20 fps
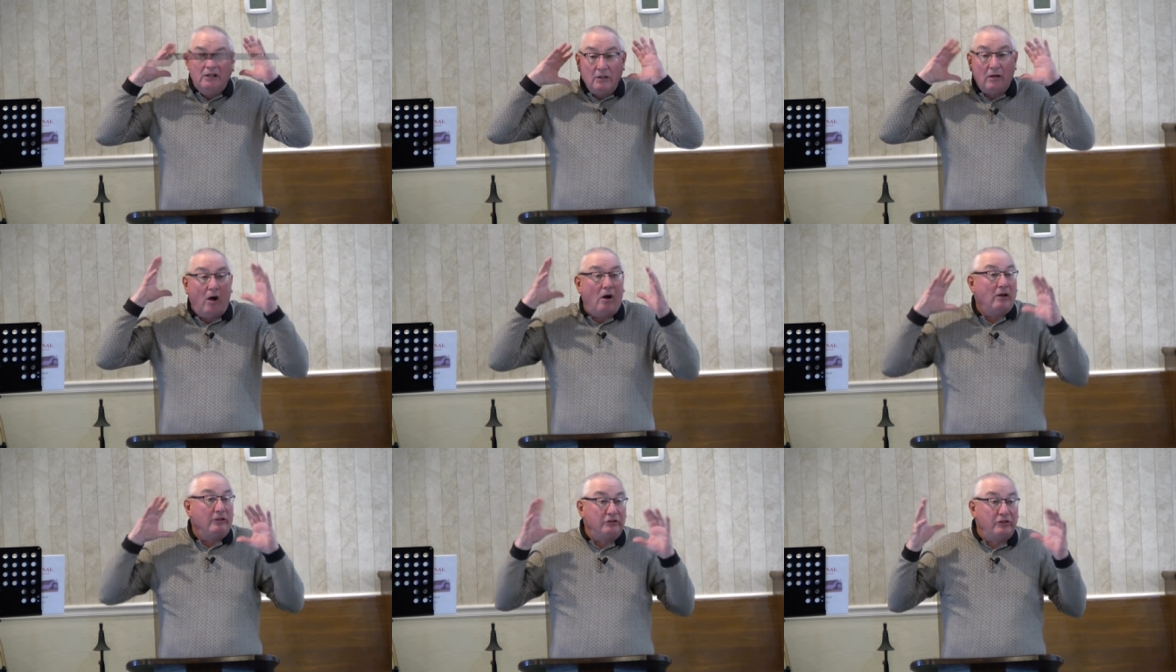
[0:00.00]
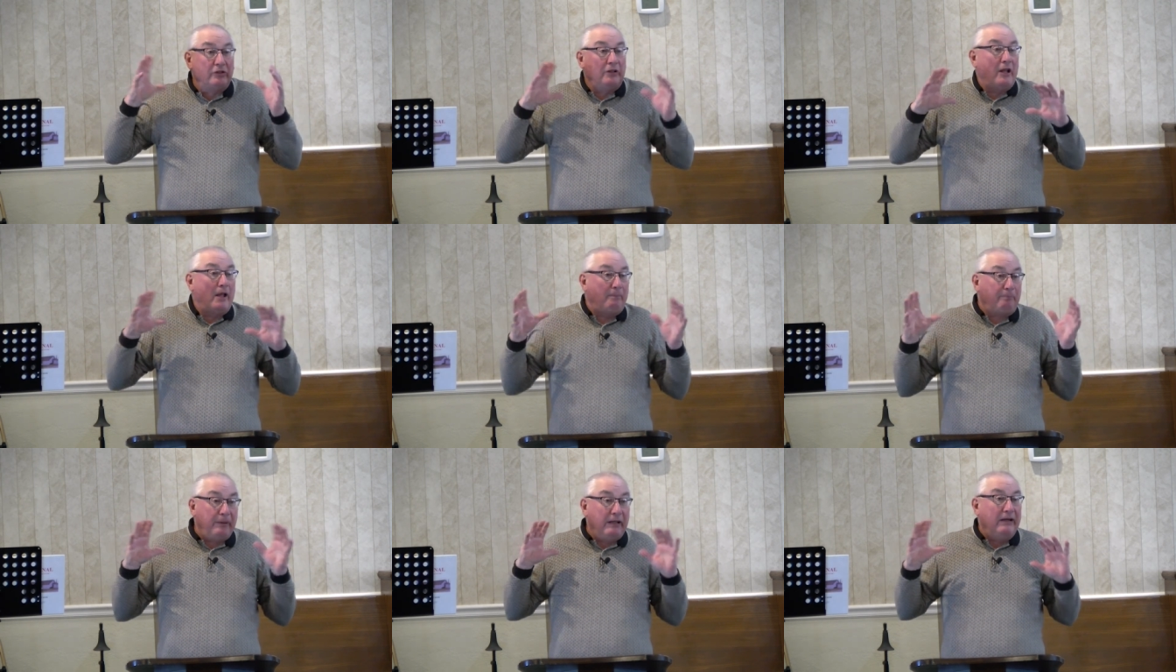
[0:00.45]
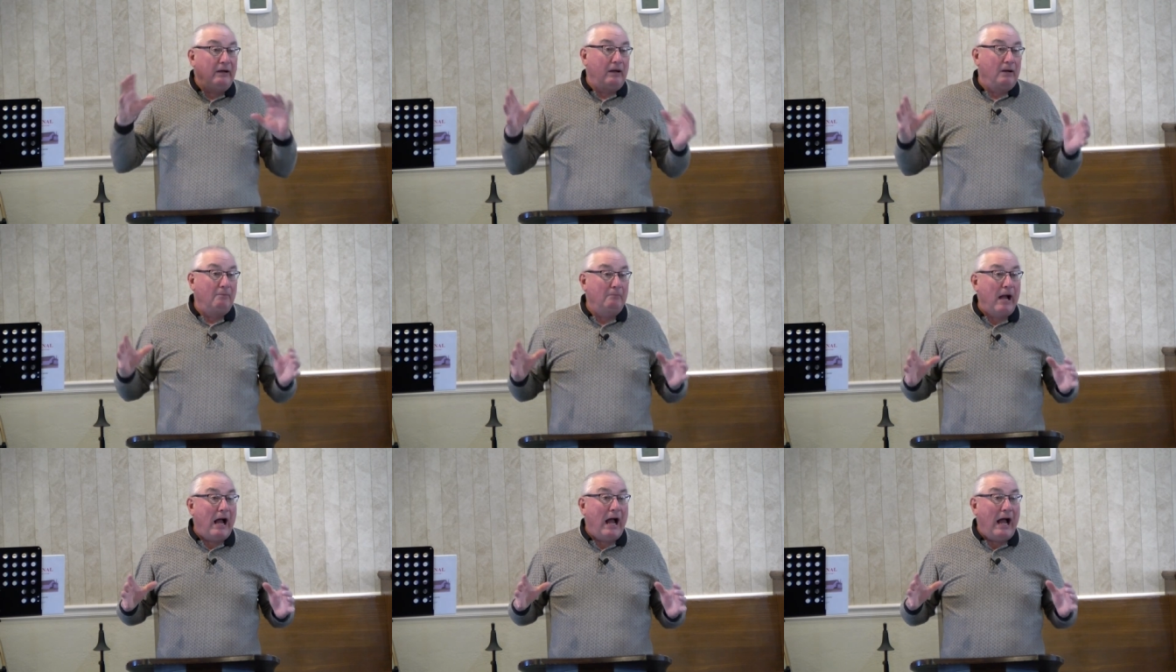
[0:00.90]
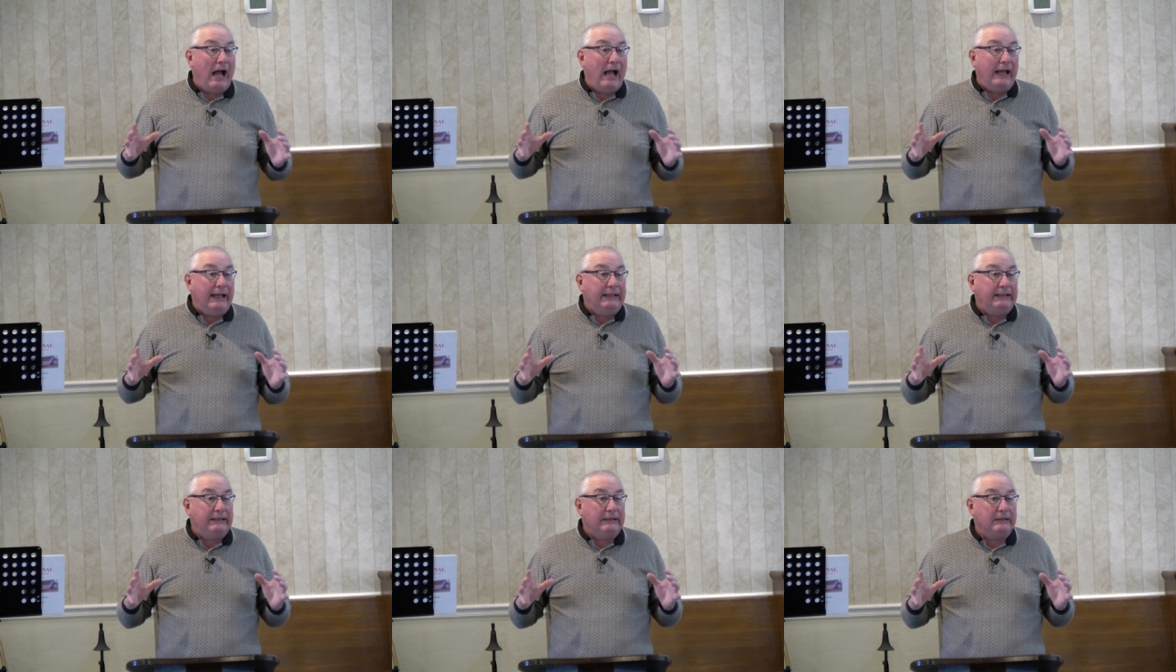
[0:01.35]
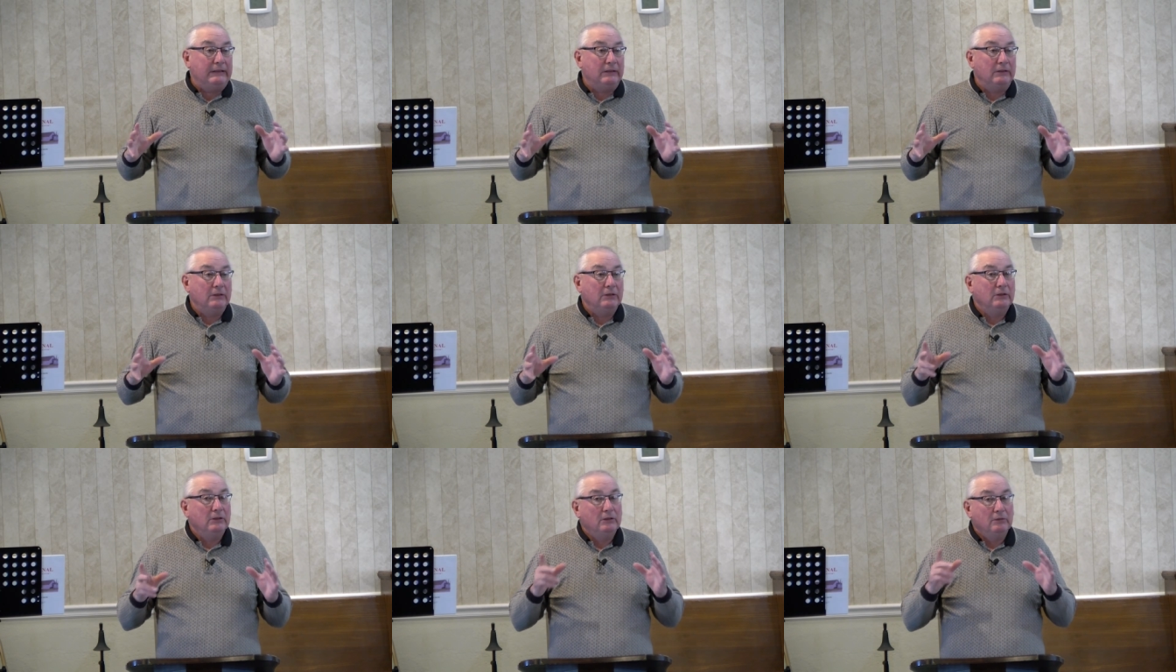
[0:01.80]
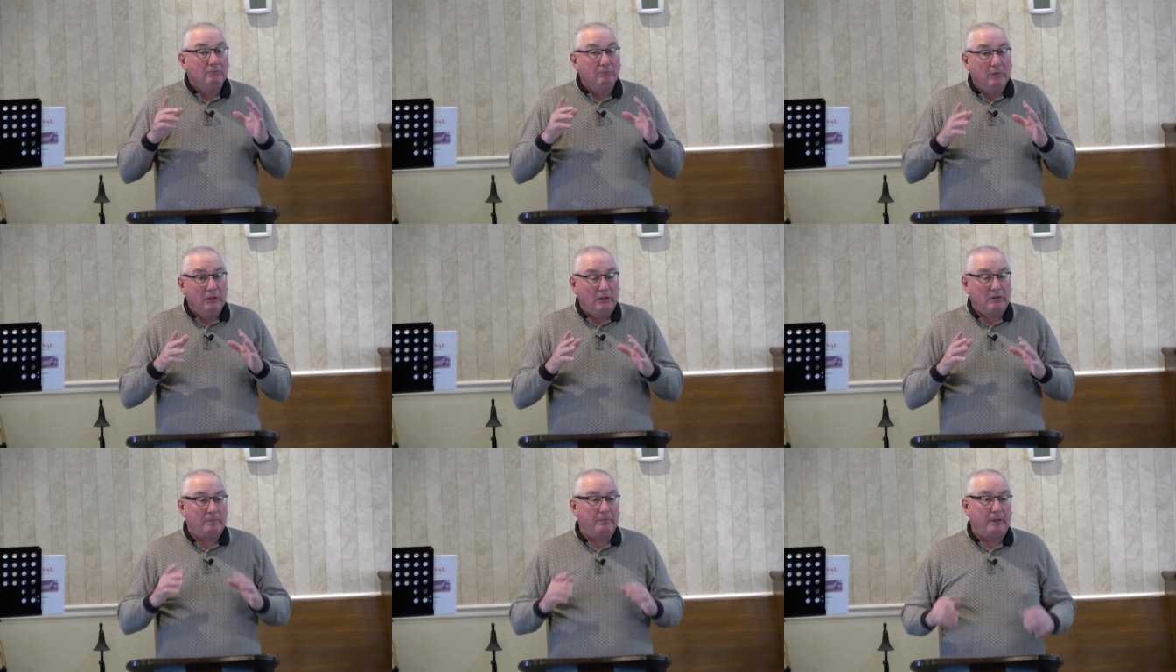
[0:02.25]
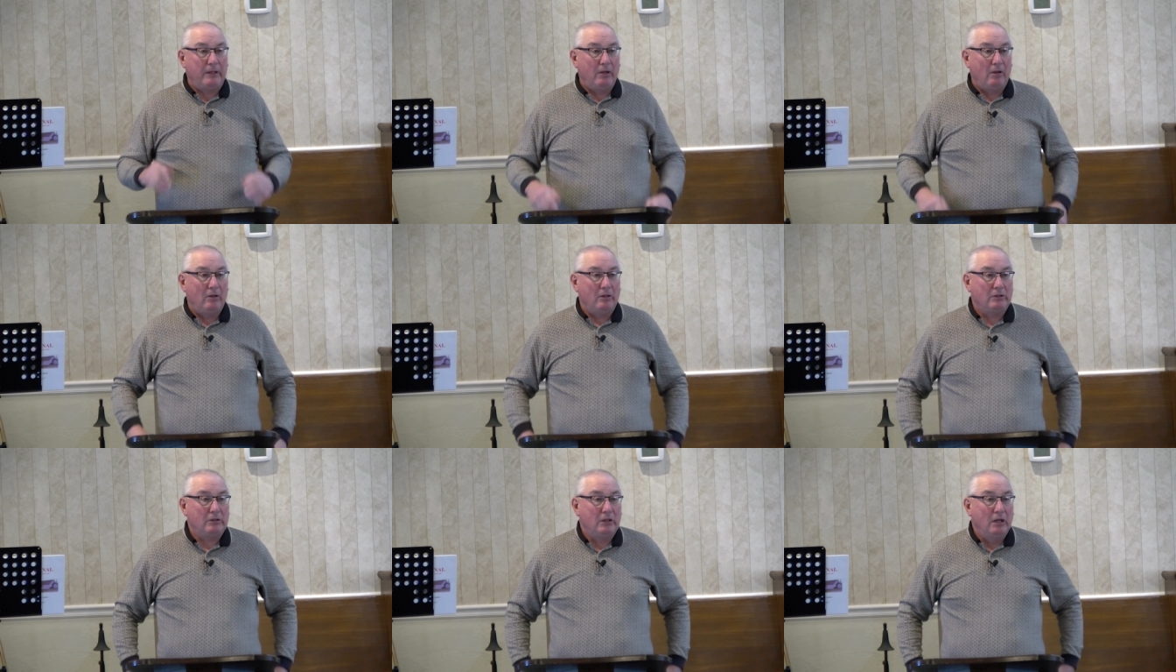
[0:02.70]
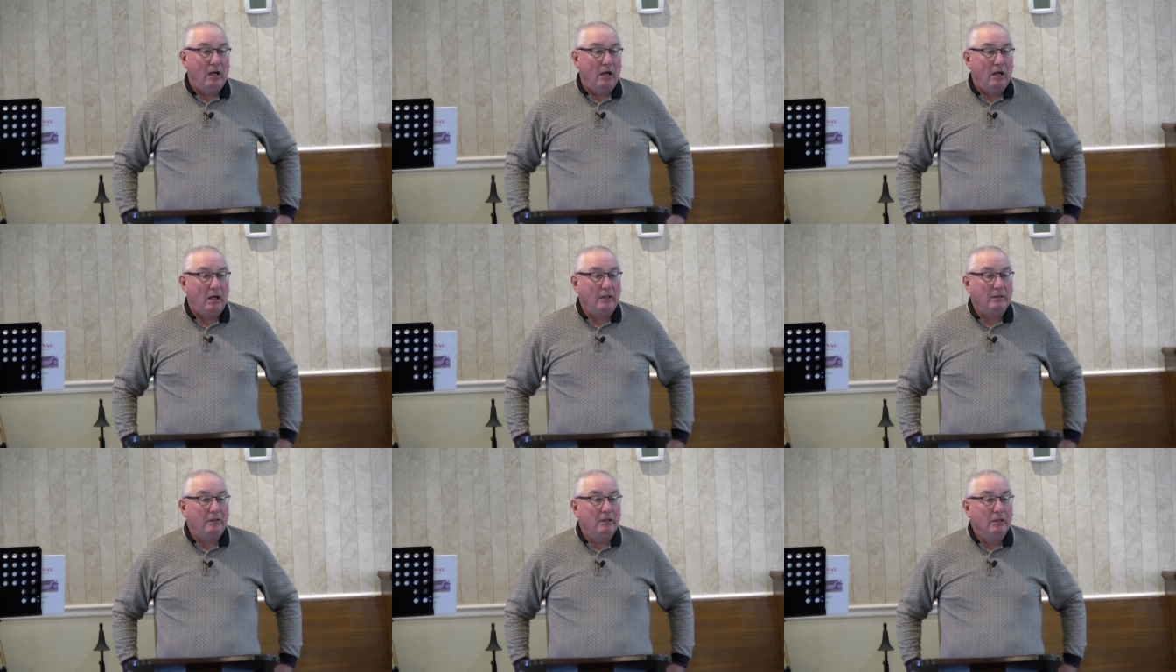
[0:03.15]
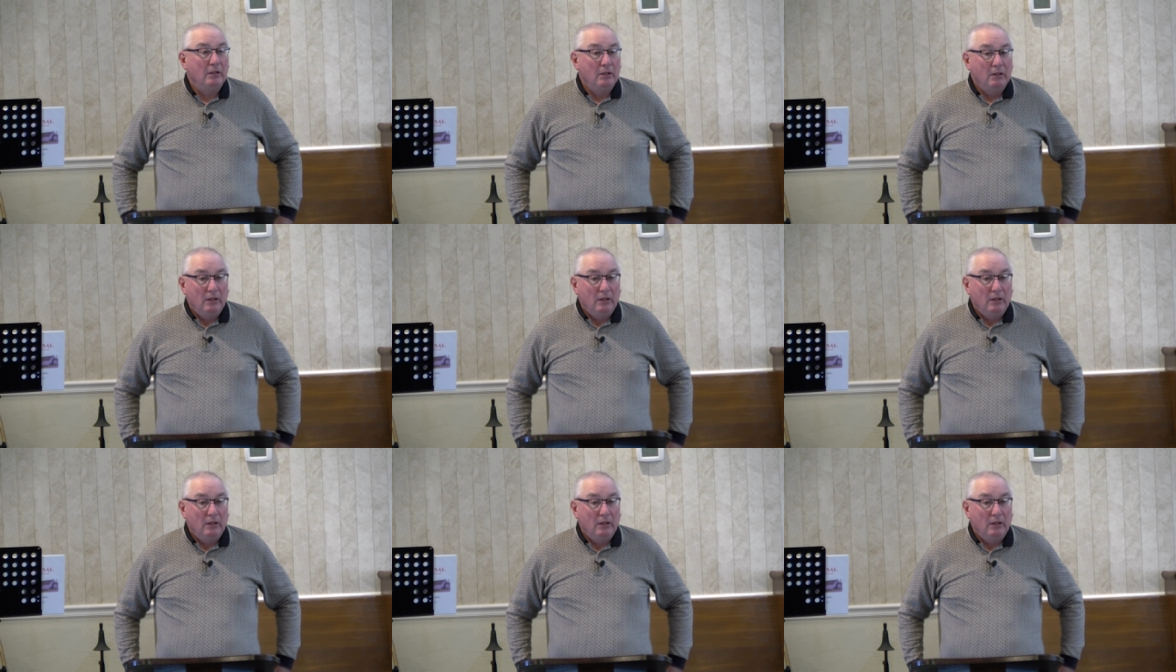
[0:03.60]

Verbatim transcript: conjured up in our mind, but it's because God